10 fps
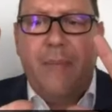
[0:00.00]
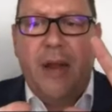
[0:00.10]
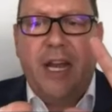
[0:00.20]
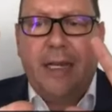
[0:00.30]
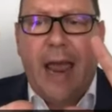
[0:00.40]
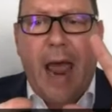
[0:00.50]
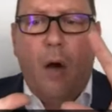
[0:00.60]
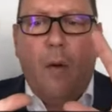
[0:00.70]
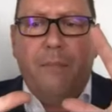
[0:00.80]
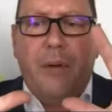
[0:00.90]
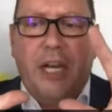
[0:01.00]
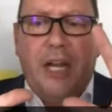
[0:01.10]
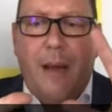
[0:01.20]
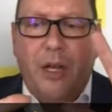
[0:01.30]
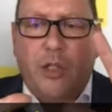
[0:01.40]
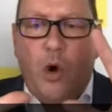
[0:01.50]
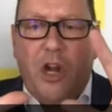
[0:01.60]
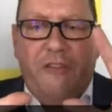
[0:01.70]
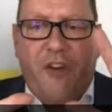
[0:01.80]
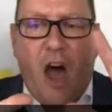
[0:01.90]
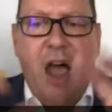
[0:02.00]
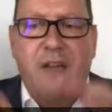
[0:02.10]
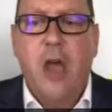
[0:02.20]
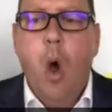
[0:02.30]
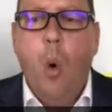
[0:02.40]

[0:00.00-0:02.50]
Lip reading: Bidding now, bidder number 25,